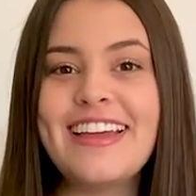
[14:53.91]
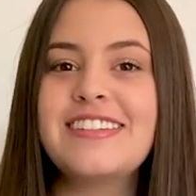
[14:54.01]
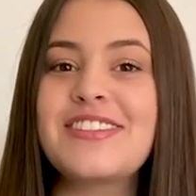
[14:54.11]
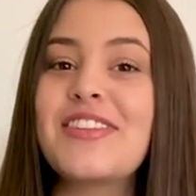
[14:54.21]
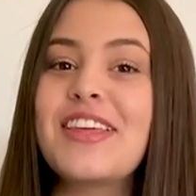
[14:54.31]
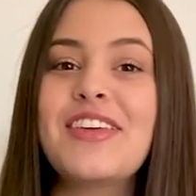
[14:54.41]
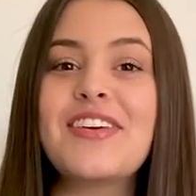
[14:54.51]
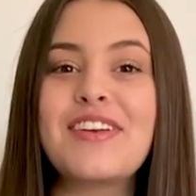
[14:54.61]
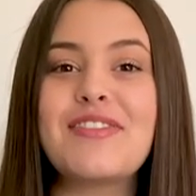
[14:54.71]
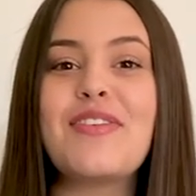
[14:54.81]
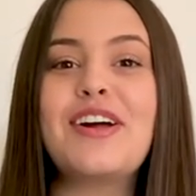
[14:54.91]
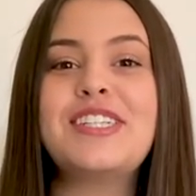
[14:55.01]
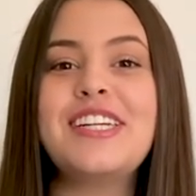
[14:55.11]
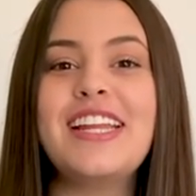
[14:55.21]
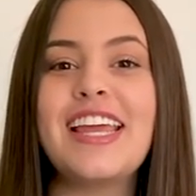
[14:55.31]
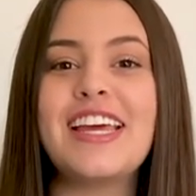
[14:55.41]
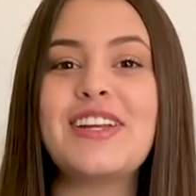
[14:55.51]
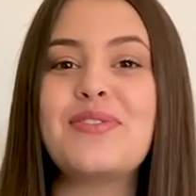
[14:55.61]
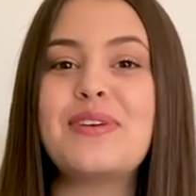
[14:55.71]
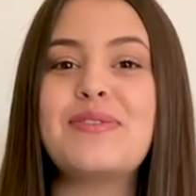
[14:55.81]
So thank you again for watching and
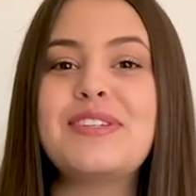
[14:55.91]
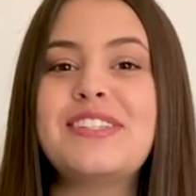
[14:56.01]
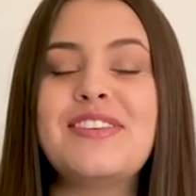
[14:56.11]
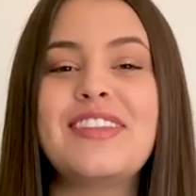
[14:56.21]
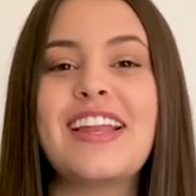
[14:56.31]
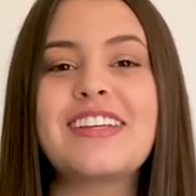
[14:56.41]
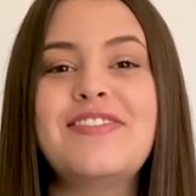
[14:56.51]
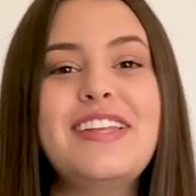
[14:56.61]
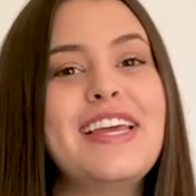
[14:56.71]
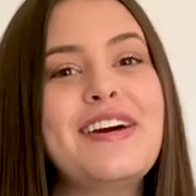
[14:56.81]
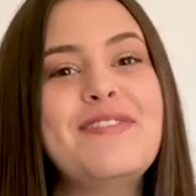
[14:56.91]
we will see you in the next video.